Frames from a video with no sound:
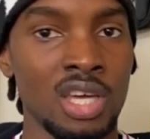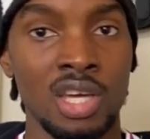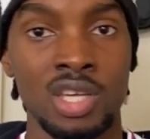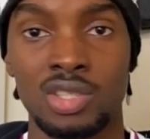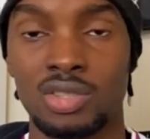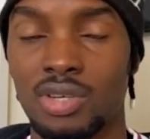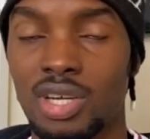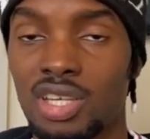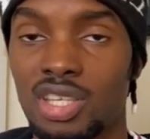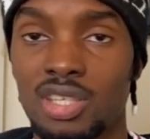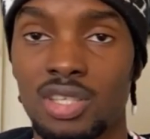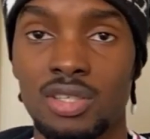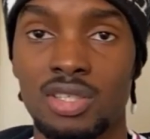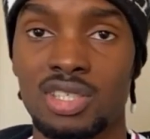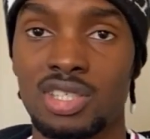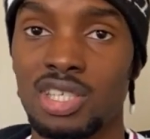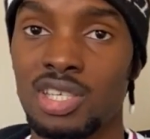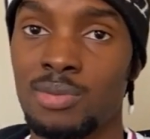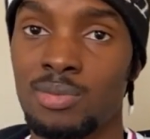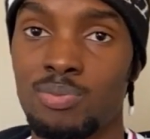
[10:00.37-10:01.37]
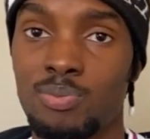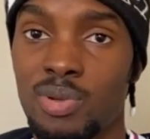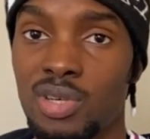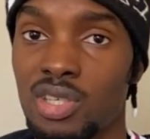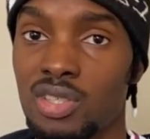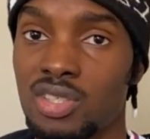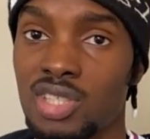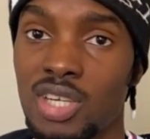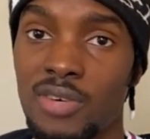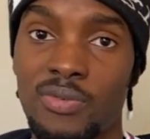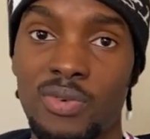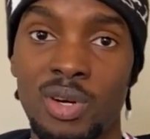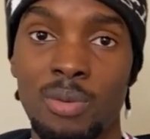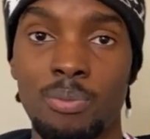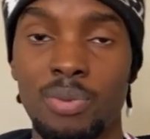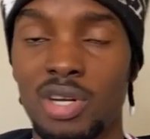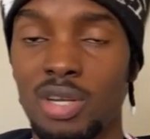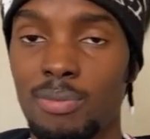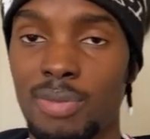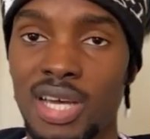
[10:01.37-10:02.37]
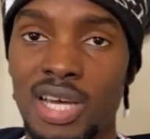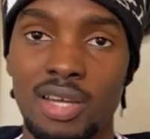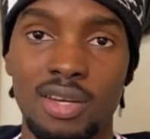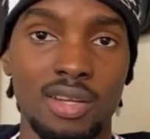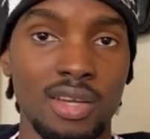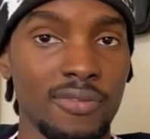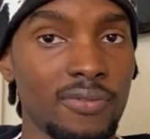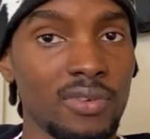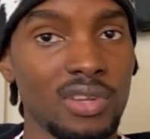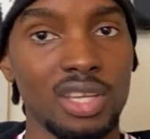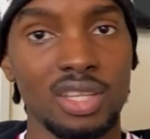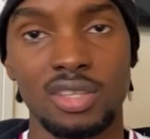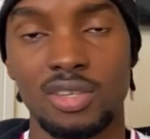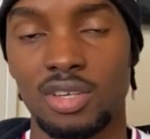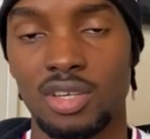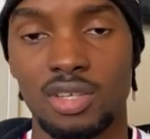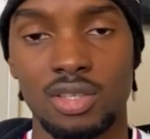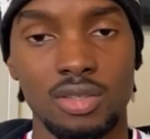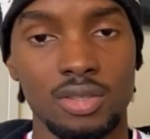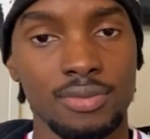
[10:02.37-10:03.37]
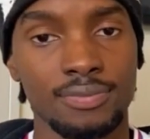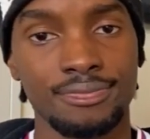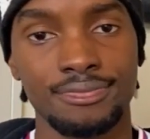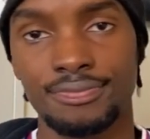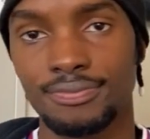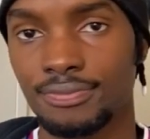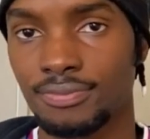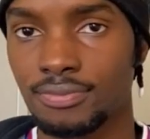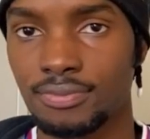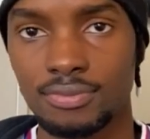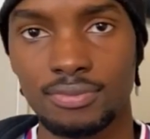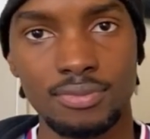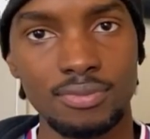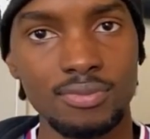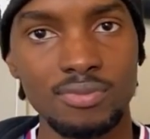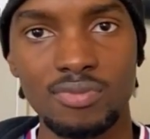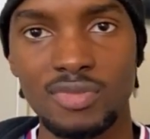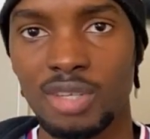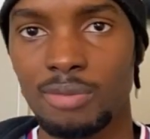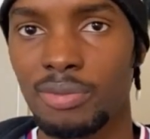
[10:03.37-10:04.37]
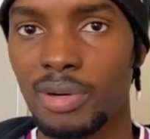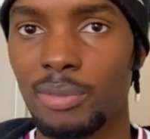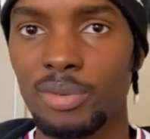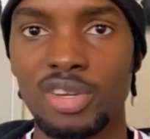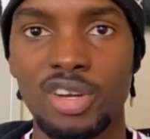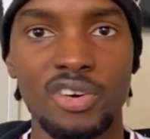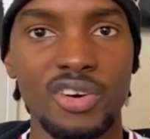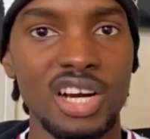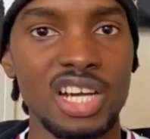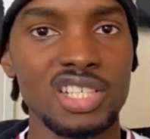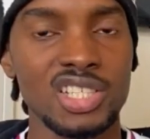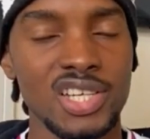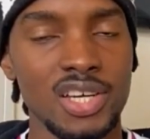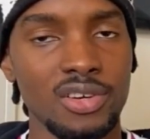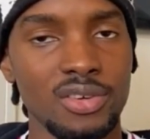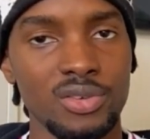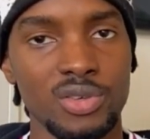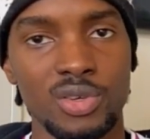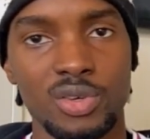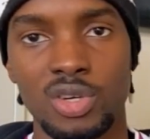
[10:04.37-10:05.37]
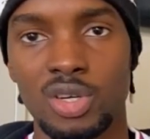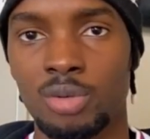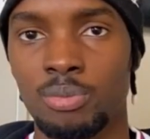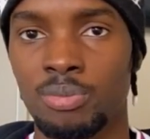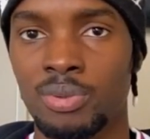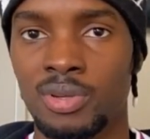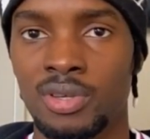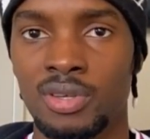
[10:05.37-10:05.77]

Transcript: So I do see them pretty suffering pretty bad. I like they're going to probably crash out of Europe.